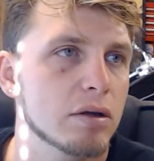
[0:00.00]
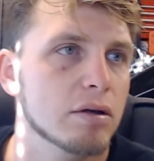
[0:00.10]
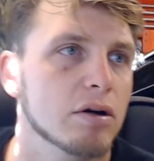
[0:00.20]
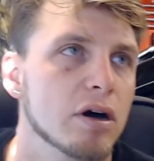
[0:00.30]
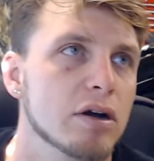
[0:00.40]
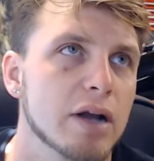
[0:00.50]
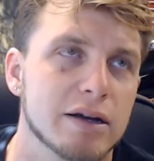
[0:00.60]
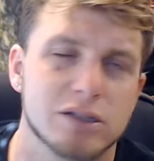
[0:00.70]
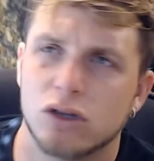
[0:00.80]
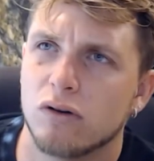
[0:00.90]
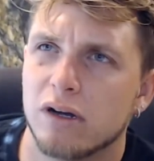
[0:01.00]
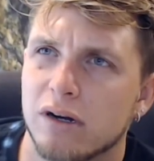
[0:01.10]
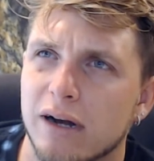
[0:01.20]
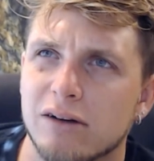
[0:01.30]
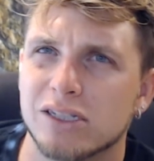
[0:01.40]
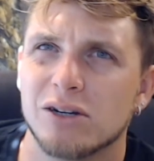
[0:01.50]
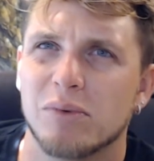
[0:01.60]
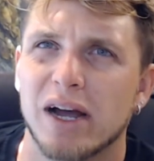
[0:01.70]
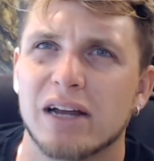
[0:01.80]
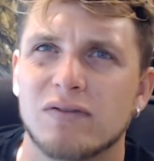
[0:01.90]
Throw $100 in your
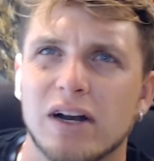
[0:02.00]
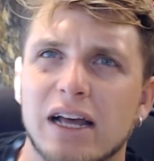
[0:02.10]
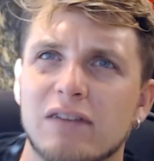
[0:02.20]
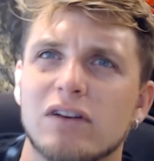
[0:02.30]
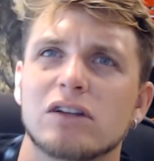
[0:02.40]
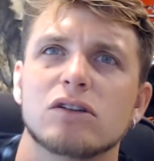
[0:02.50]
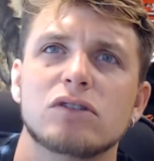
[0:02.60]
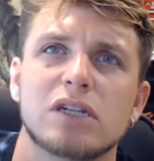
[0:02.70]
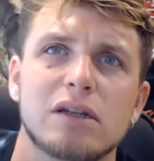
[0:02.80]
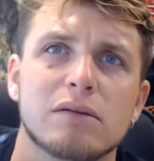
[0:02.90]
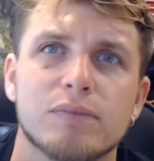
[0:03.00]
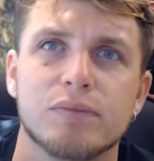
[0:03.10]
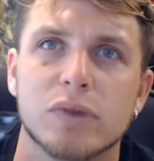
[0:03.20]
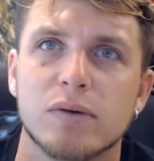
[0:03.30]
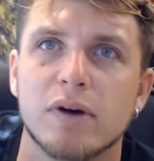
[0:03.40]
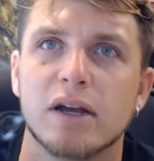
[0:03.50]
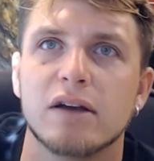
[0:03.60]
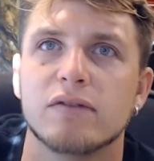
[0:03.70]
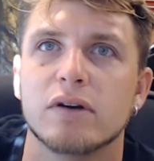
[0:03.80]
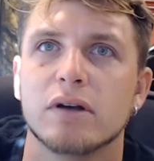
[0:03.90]
pocket for not having to do shit,
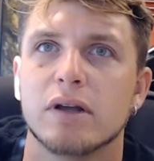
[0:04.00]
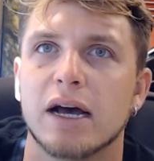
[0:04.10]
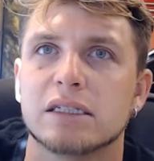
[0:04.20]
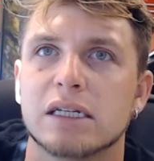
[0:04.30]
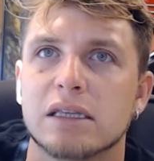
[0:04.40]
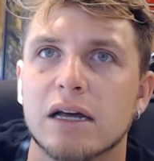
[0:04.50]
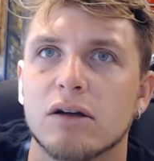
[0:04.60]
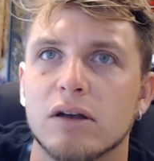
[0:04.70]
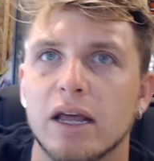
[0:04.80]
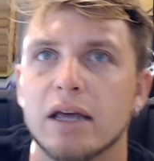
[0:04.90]
whatever. I'll take that all day.